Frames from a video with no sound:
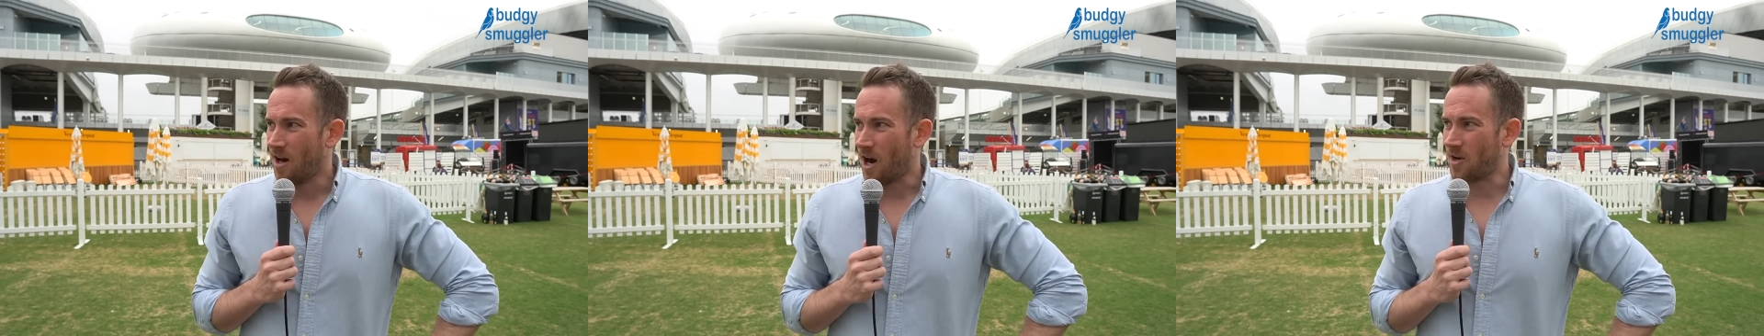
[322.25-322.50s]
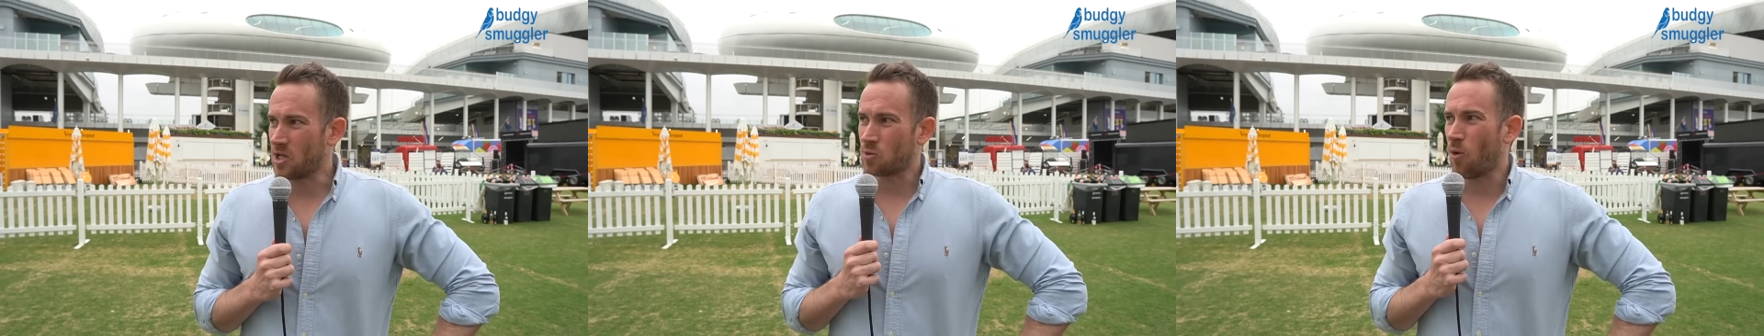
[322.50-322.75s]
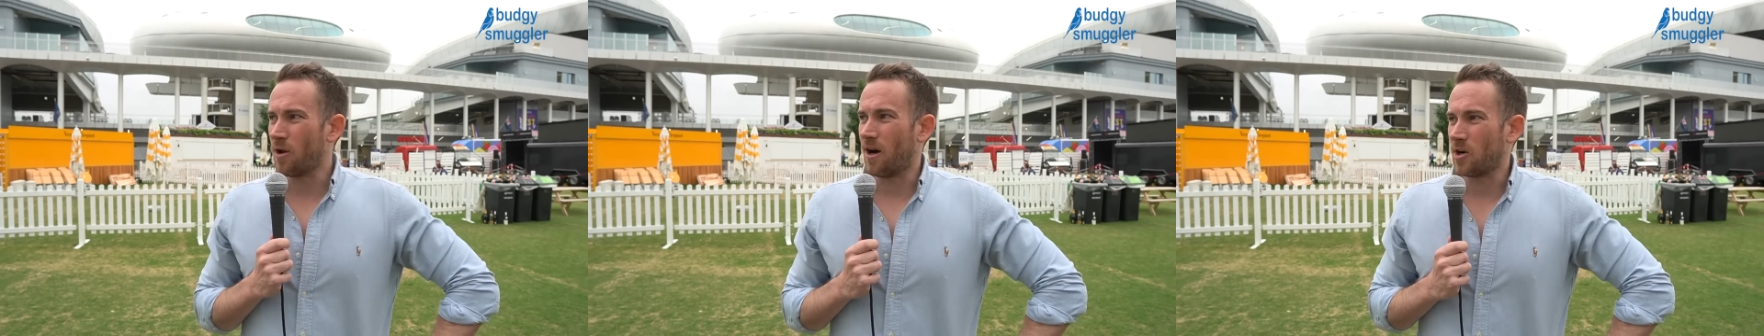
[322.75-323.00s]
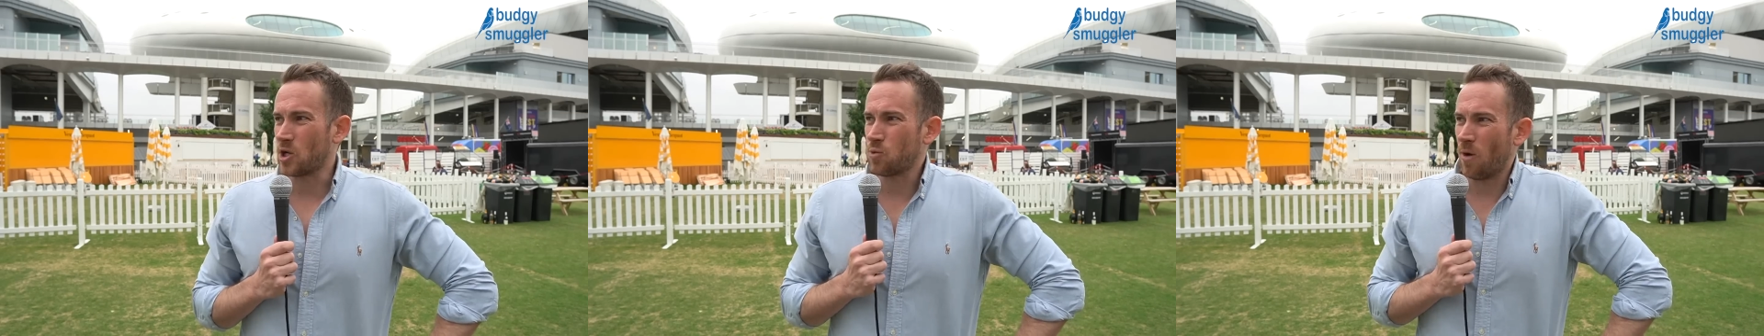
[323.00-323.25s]
I just want
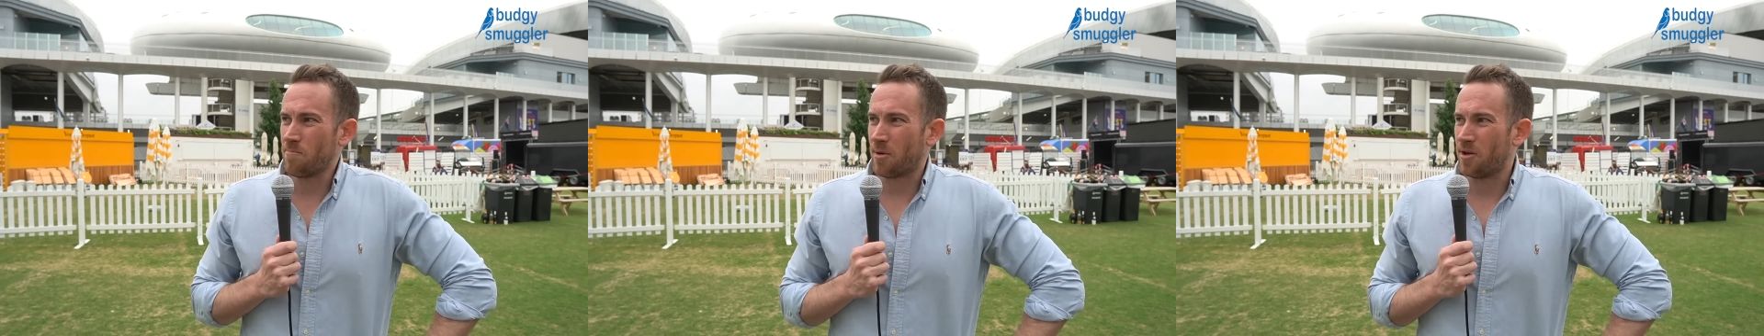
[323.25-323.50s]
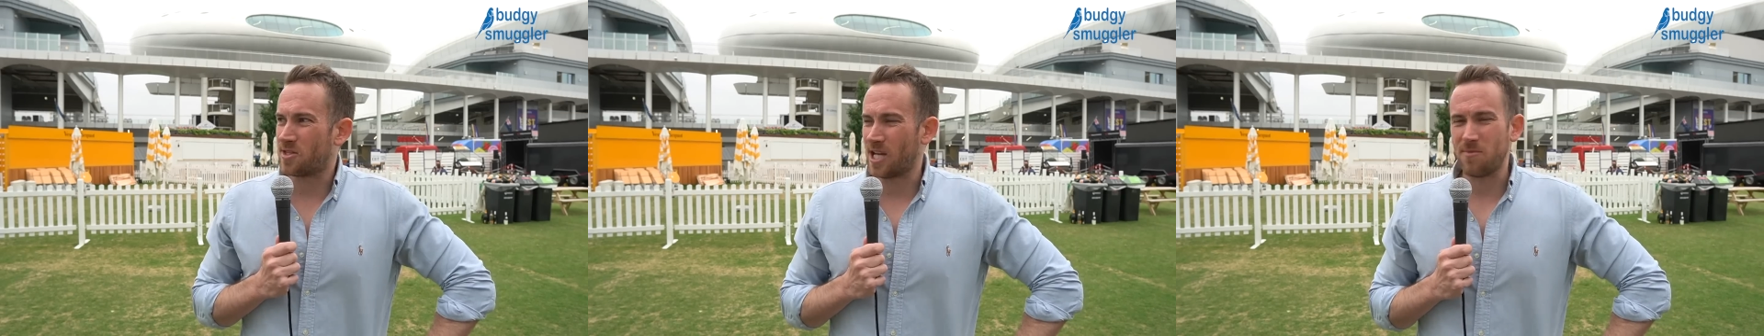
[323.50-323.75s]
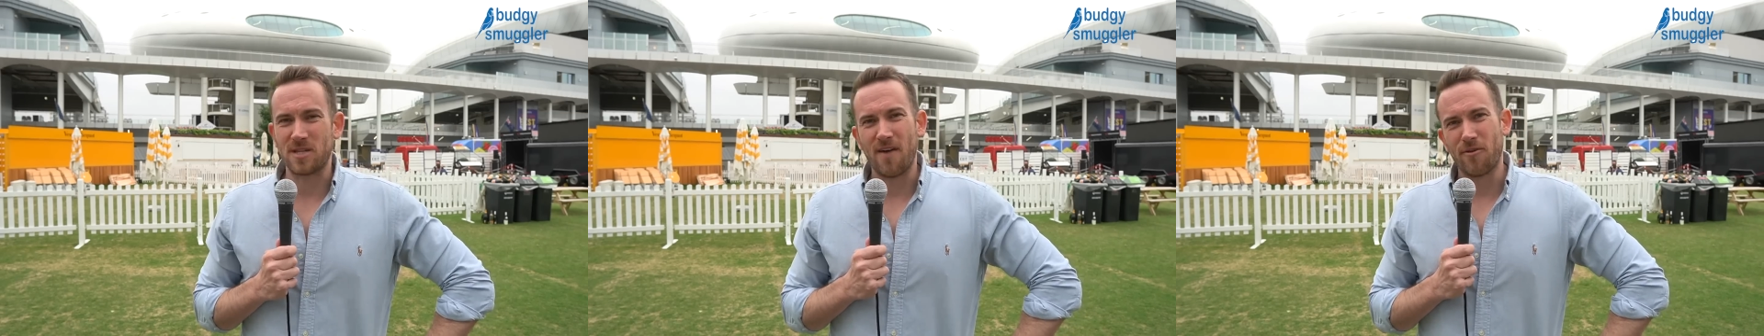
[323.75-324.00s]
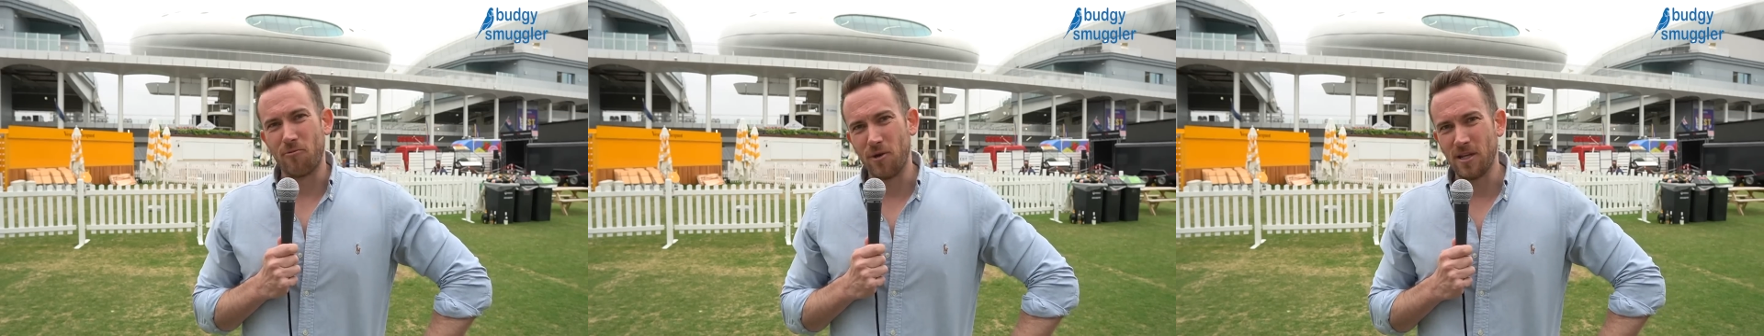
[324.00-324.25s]
both teams to
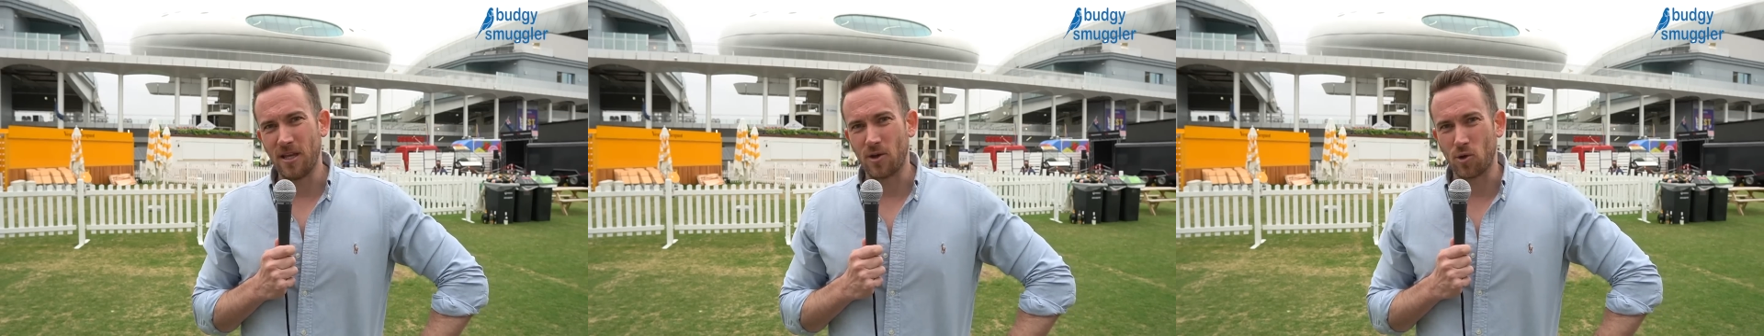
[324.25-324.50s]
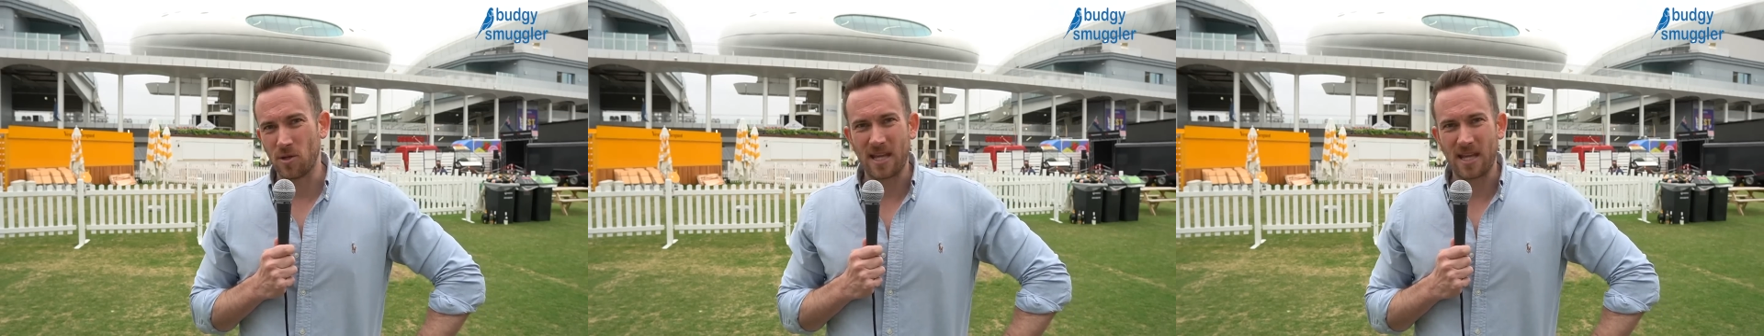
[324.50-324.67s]
have a really good